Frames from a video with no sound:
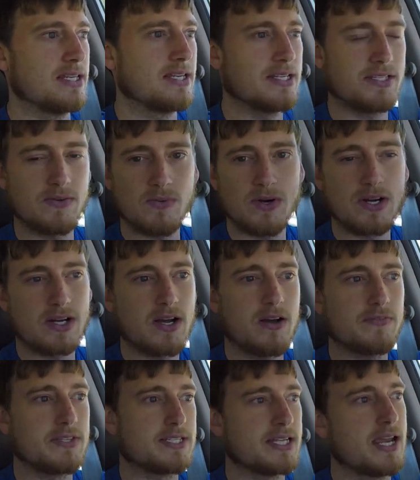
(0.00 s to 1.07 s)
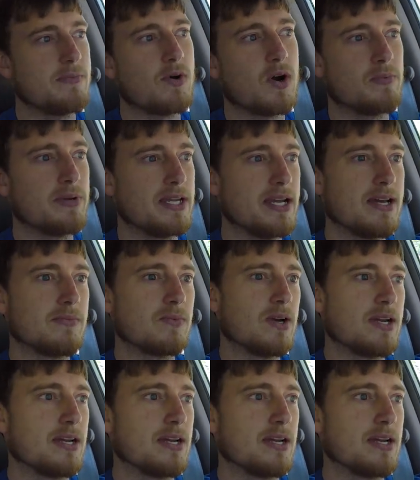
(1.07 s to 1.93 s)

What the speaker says: it doesn't work off the same RPM